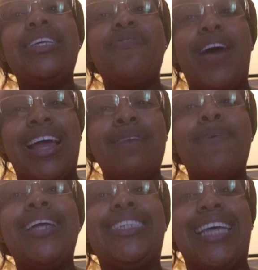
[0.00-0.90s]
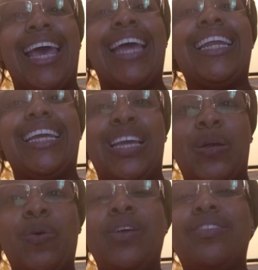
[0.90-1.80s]
divided by 10
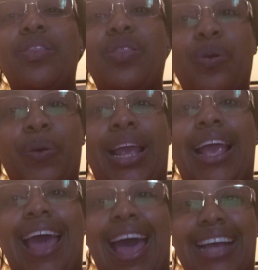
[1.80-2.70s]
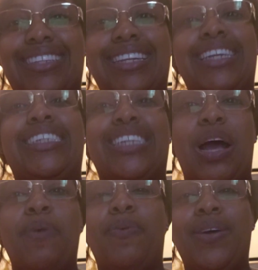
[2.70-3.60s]
equals 3. Excellent
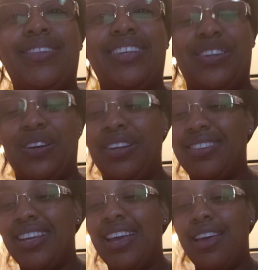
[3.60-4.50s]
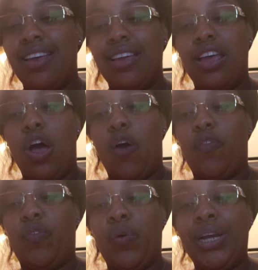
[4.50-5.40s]
job, boys and girls.
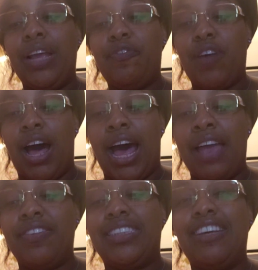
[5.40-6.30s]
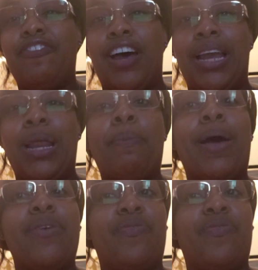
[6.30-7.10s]
45 divided by